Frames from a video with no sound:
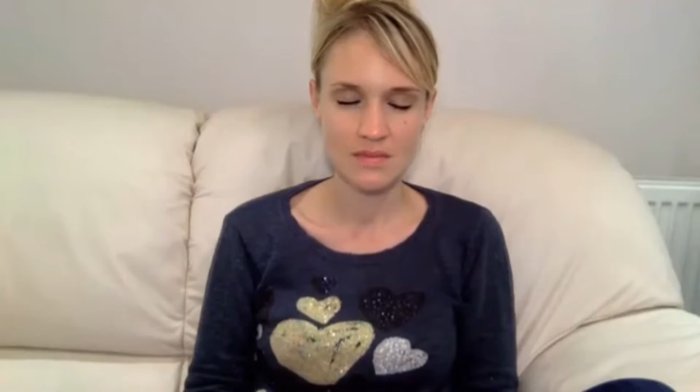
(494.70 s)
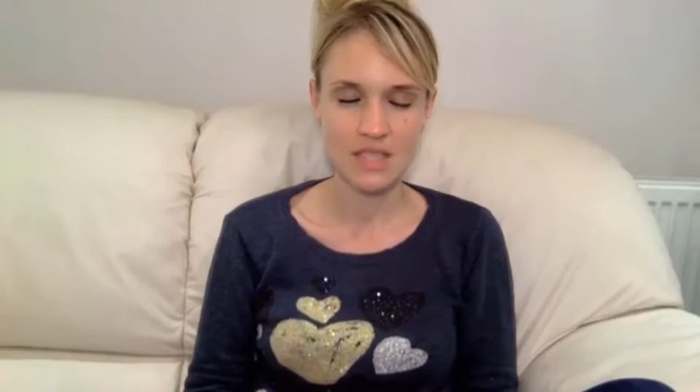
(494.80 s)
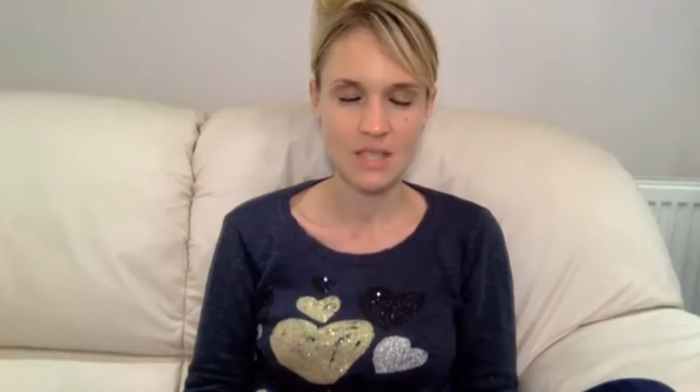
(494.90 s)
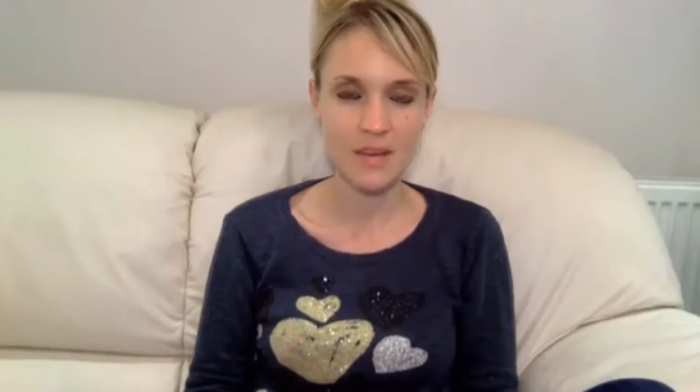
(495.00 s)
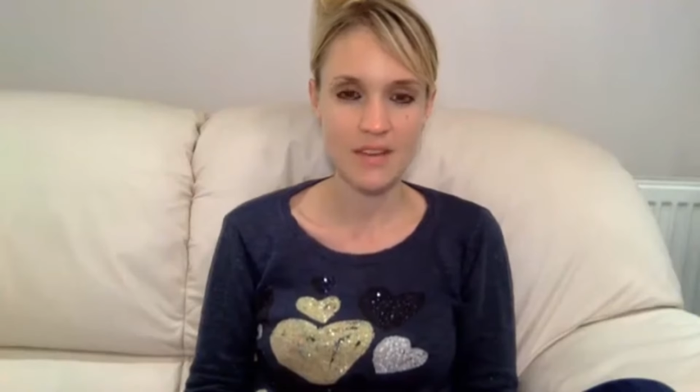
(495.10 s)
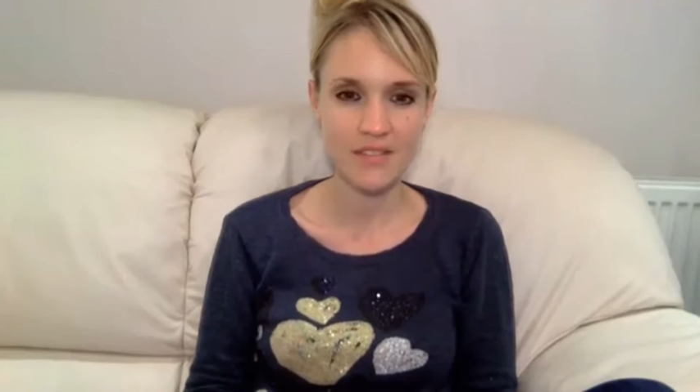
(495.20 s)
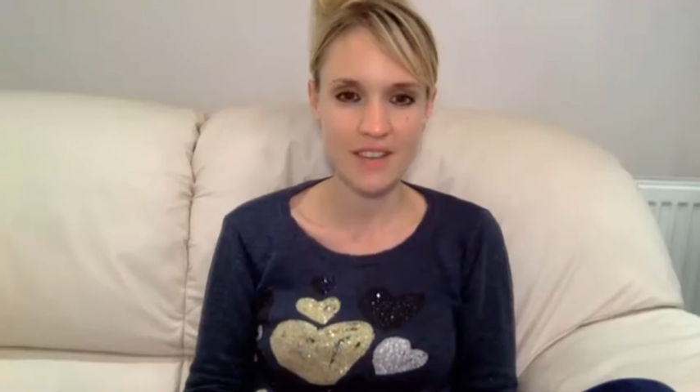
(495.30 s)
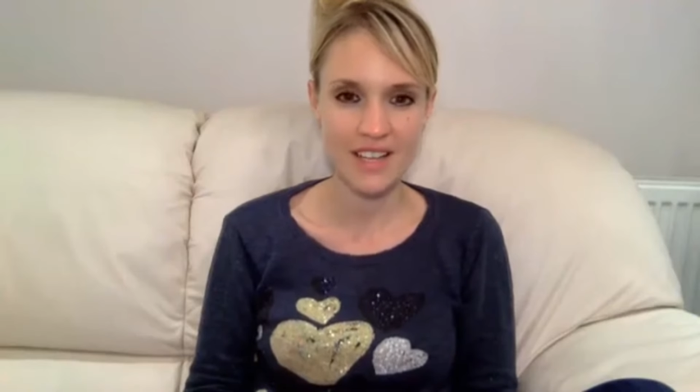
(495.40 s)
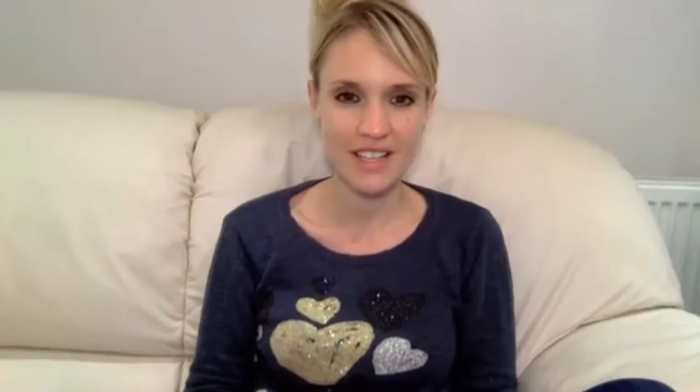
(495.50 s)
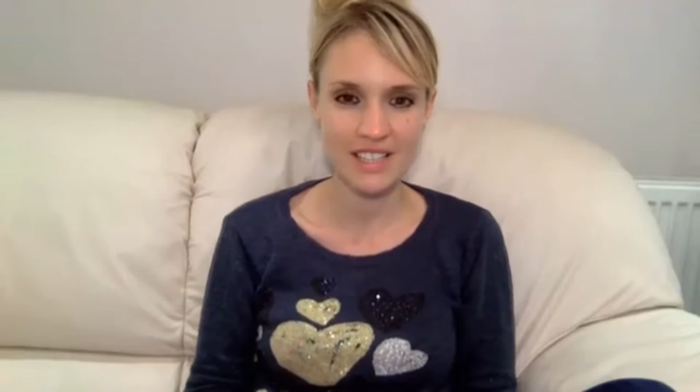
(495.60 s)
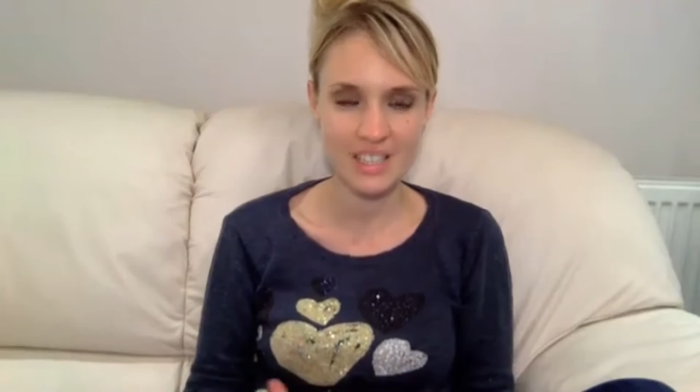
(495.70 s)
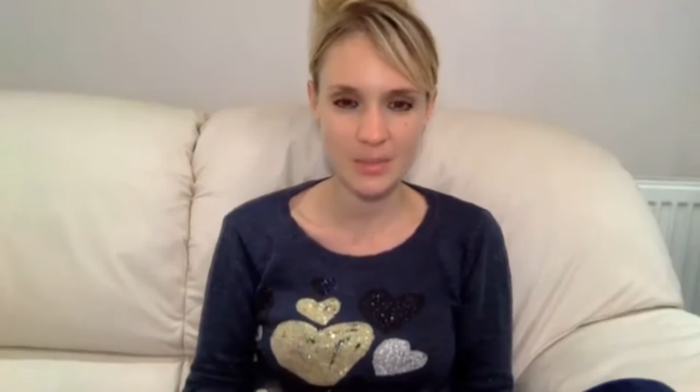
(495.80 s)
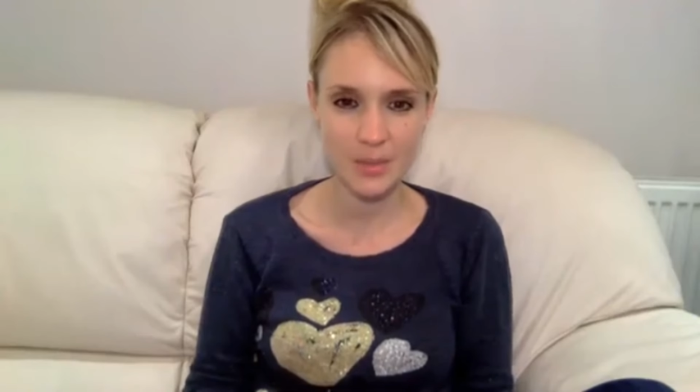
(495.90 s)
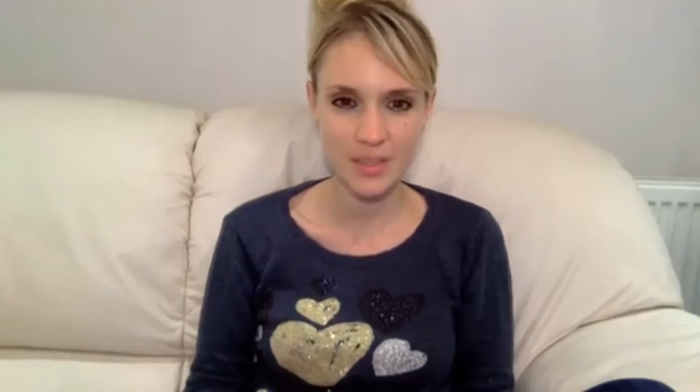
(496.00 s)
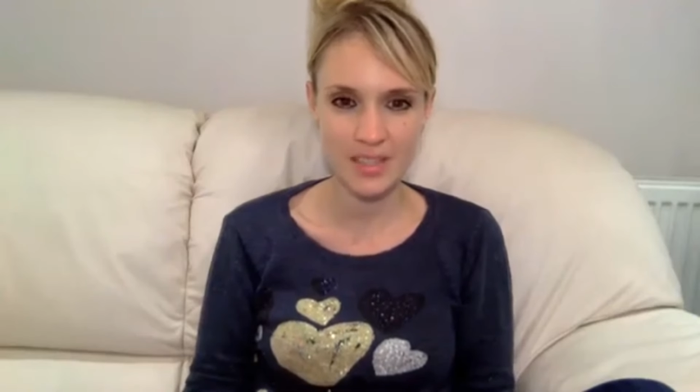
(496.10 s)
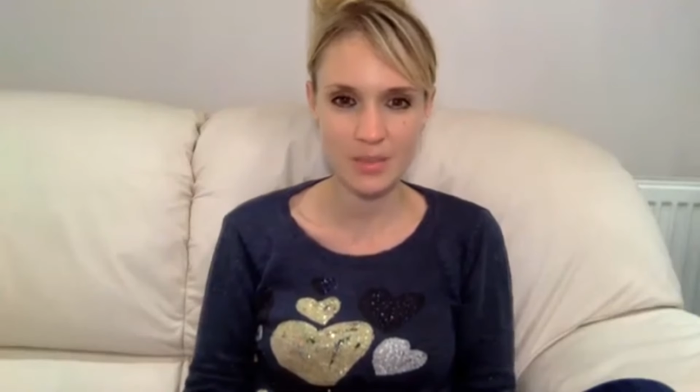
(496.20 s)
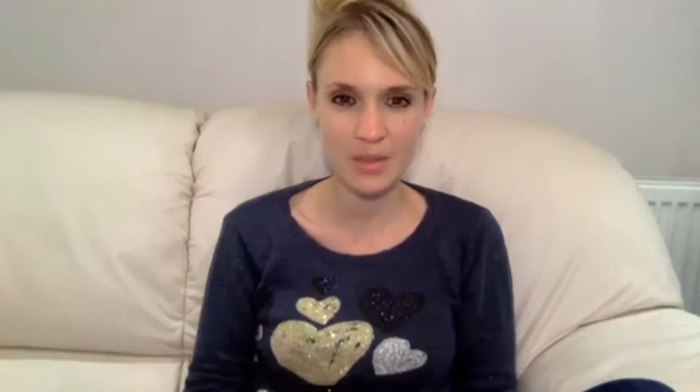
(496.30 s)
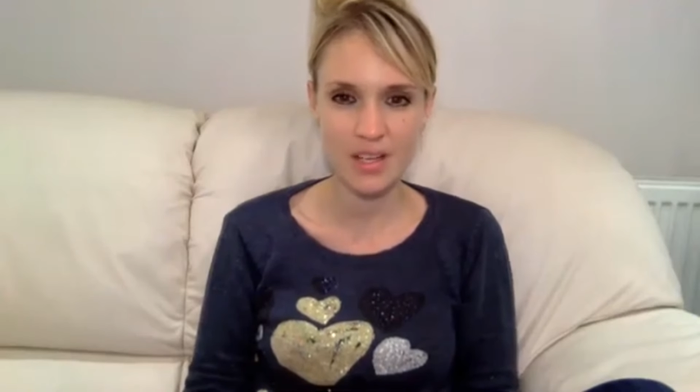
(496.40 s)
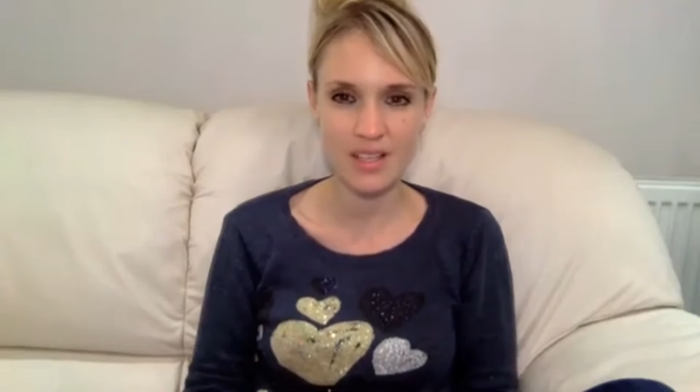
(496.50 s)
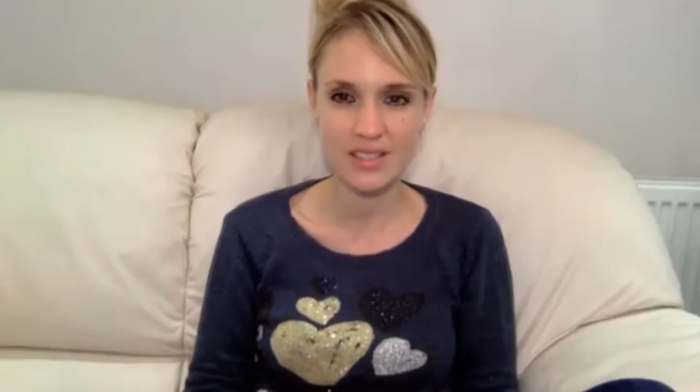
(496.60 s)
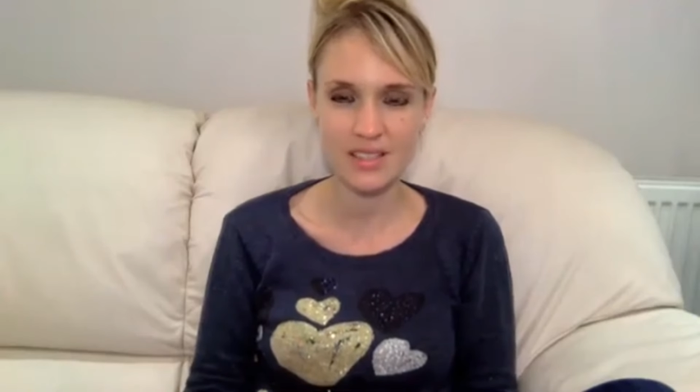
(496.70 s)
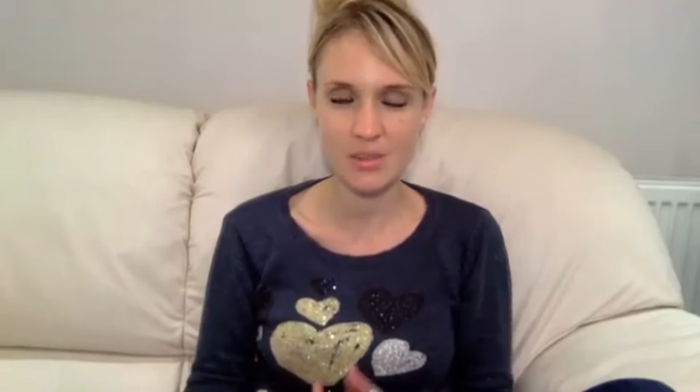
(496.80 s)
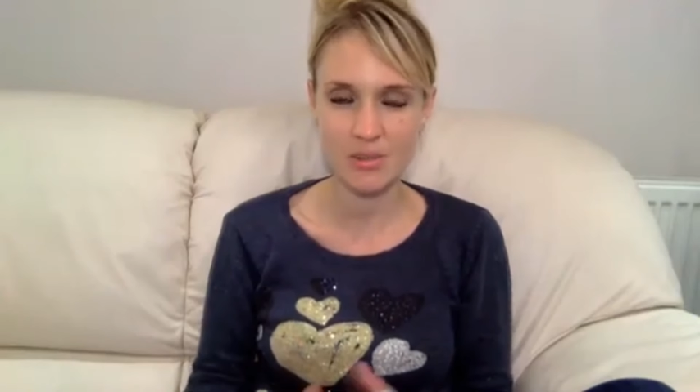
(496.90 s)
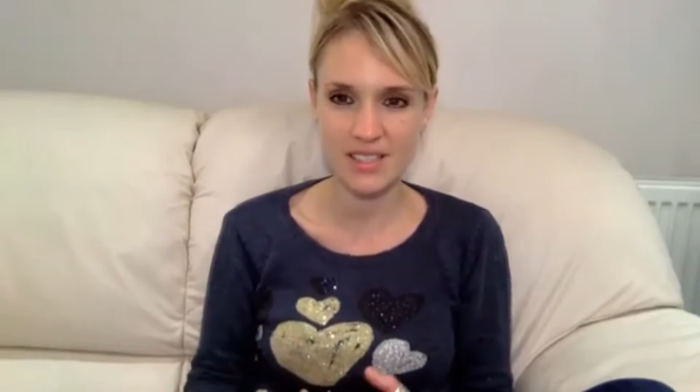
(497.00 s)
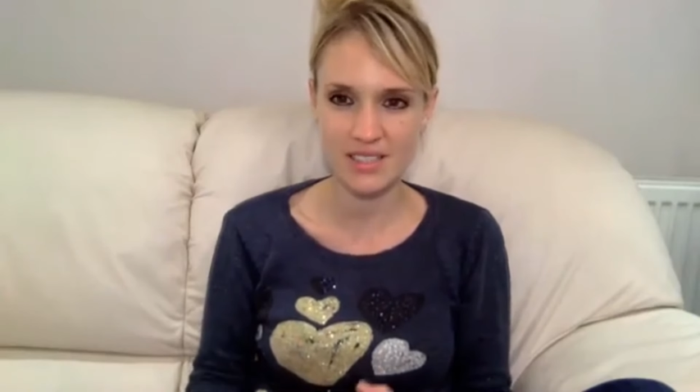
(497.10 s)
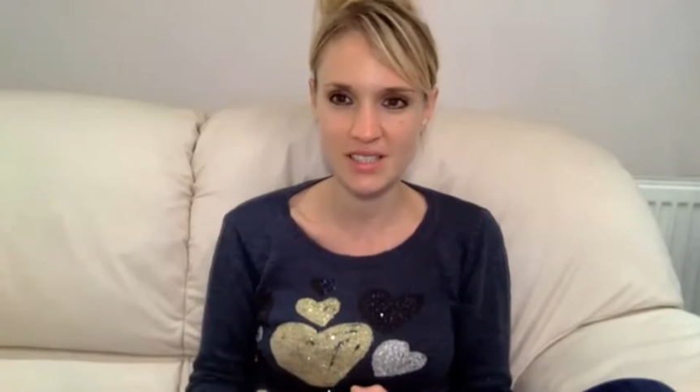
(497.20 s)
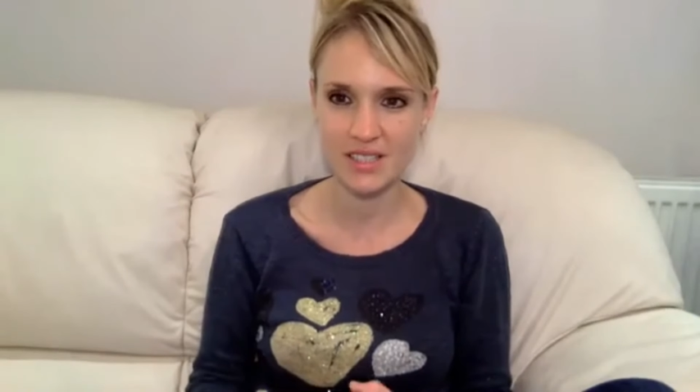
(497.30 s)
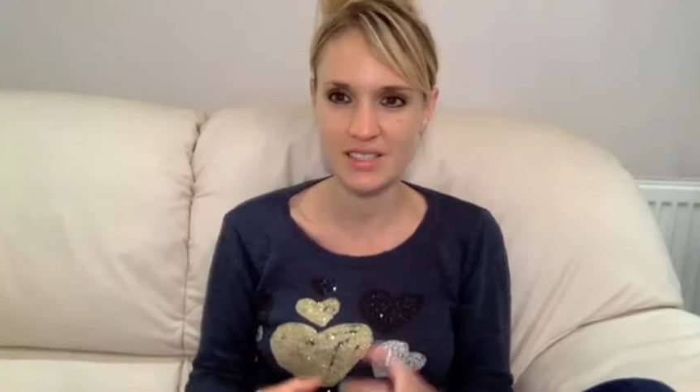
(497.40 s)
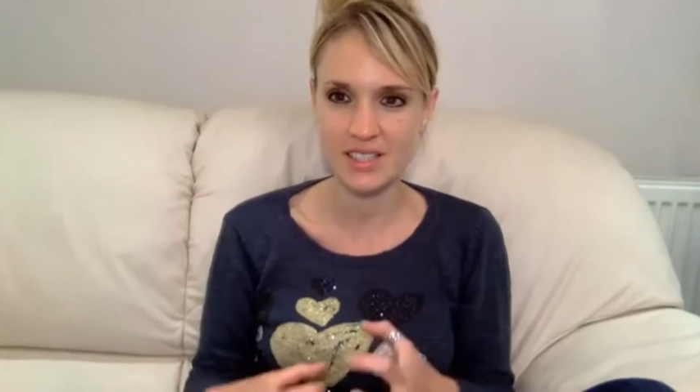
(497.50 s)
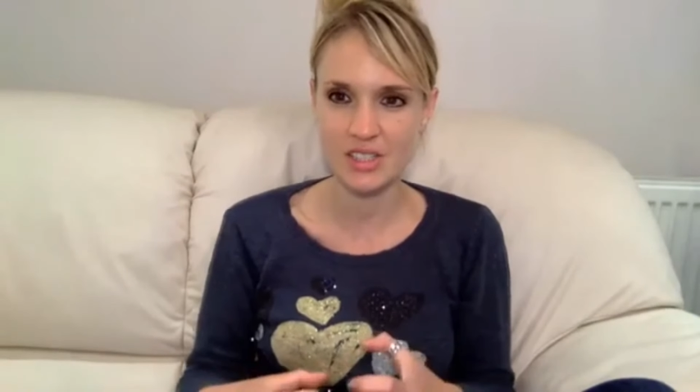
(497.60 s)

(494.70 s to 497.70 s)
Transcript: We might find that just from these words there's a resonance,